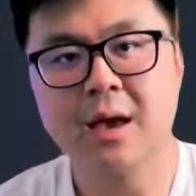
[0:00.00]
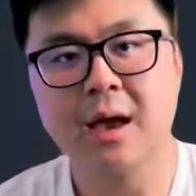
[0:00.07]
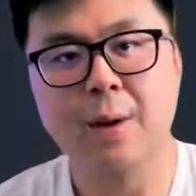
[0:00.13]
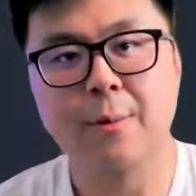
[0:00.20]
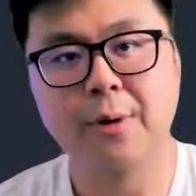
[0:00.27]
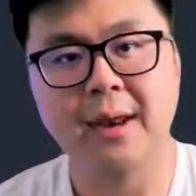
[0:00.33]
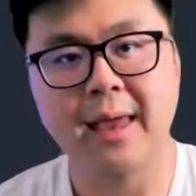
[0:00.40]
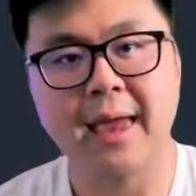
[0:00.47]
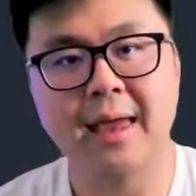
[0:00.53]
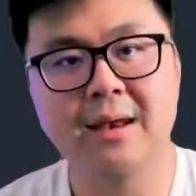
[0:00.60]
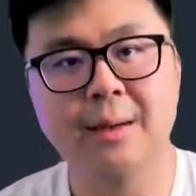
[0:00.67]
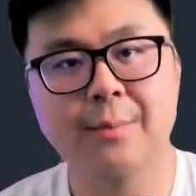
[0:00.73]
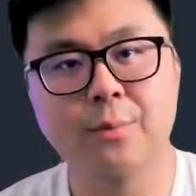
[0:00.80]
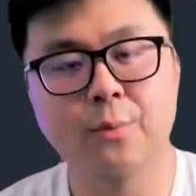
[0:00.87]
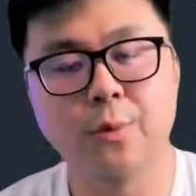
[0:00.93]
and we're going to end
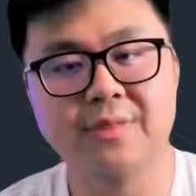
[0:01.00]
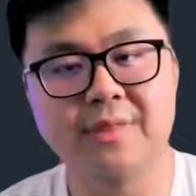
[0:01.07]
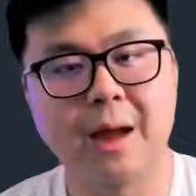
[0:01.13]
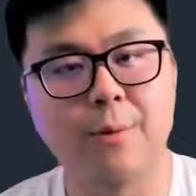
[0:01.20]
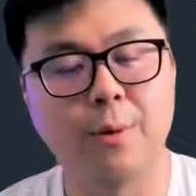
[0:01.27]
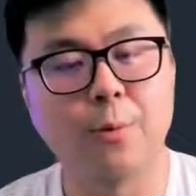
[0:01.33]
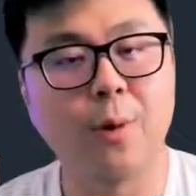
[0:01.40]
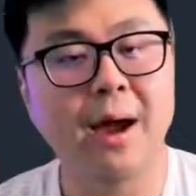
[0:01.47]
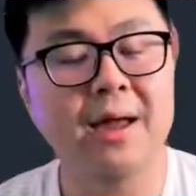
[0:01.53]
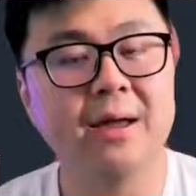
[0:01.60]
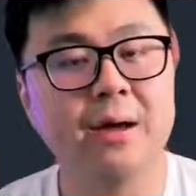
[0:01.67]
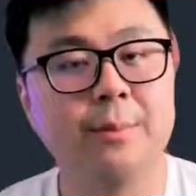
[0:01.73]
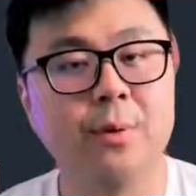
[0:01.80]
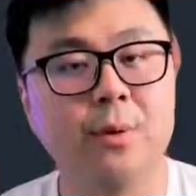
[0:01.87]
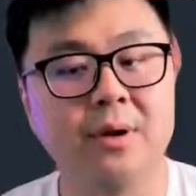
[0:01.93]
up with our y
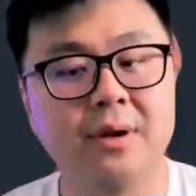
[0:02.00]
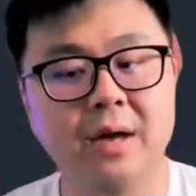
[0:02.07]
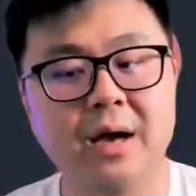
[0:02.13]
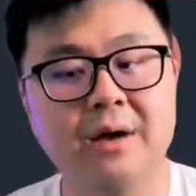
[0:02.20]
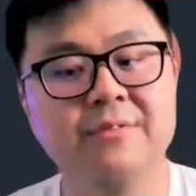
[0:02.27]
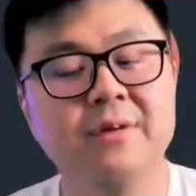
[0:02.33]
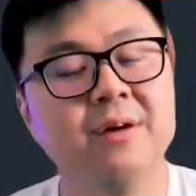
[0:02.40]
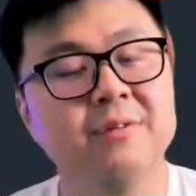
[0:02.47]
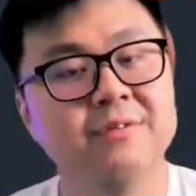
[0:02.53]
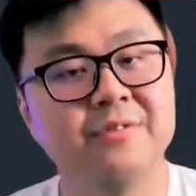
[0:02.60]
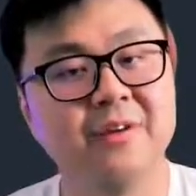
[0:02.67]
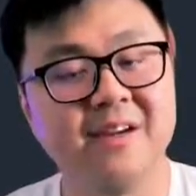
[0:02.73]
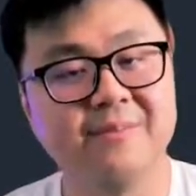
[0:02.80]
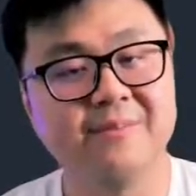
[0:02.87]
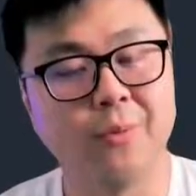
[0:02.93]
component of
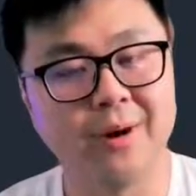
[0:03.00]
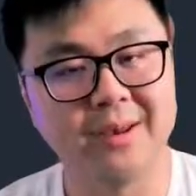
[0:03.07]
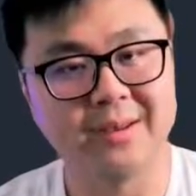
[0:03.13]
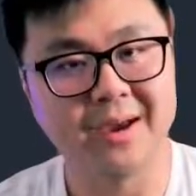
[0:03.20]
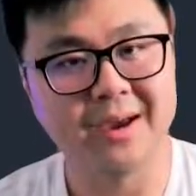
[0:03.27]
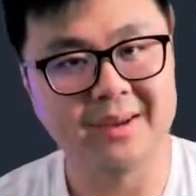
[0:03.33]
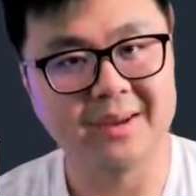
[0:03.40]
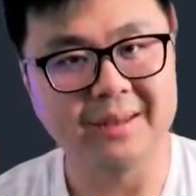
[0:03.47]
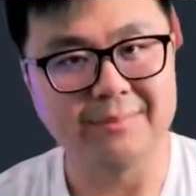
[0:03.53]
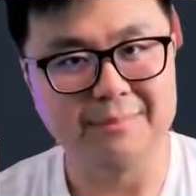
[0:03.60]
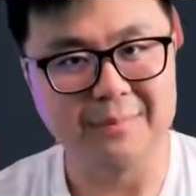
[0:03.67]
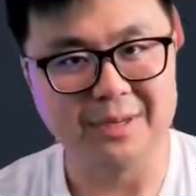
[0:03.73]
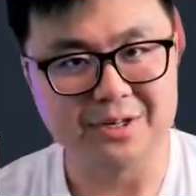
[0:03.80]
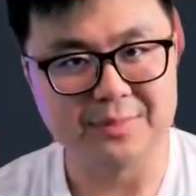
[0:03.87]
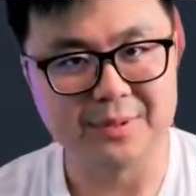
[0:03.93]
5.98
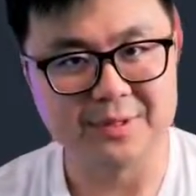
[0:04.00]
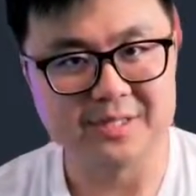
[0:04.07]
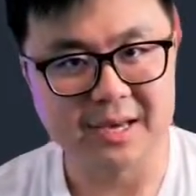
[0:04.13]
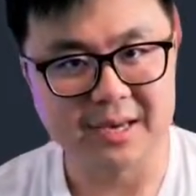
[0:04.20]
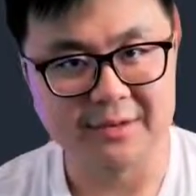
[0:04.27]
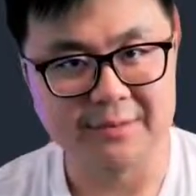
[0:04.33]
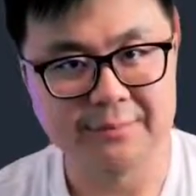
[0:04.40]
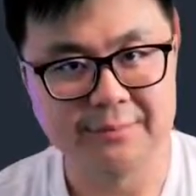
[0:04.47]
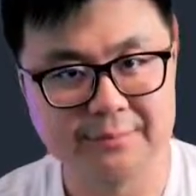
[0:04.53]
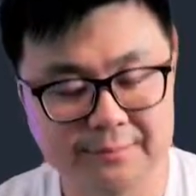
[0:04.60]
meters per second.